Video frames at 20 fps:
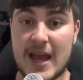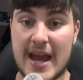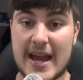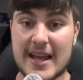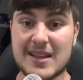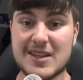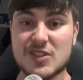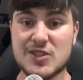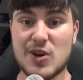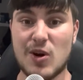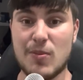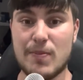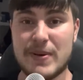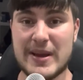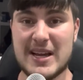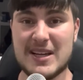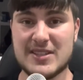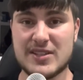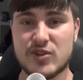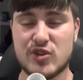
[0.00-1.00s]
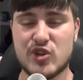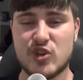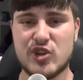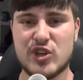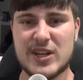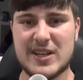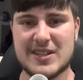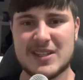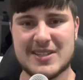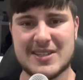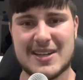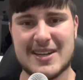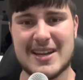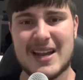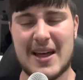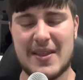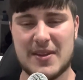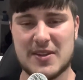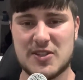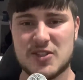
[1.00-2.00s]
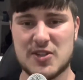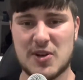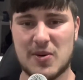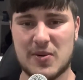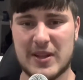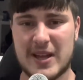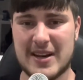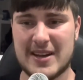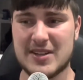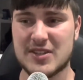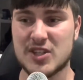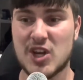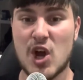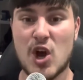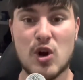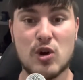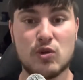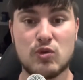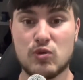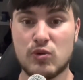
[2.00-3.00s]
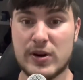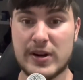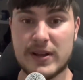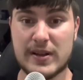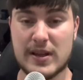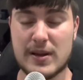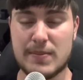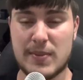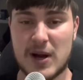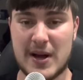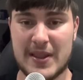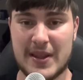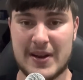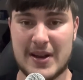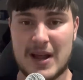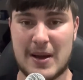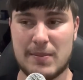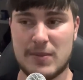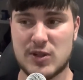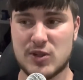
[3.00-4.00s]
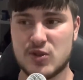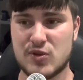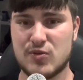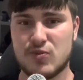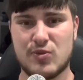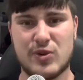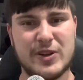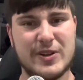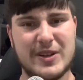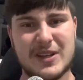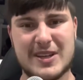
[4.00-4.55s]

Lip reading: And the song Piece of Shit is another song that is really by the numbers, really